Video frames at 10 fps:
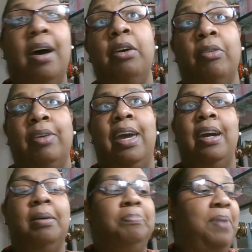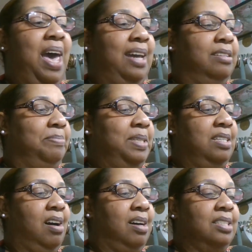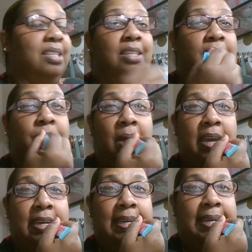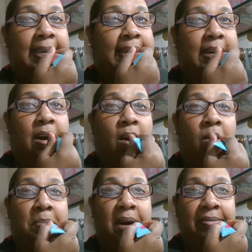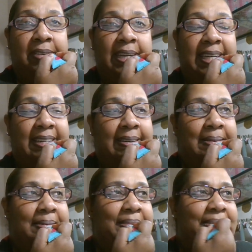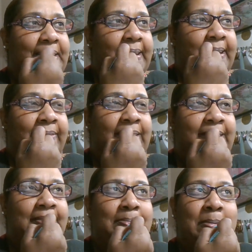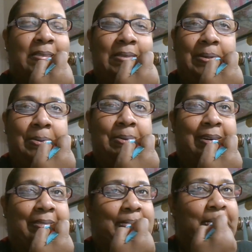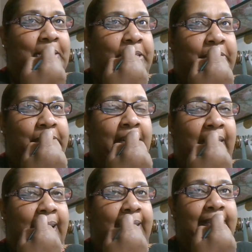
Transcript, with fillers: Okay, I'm back because of this, right? On my videos, I think it's been two of them so far.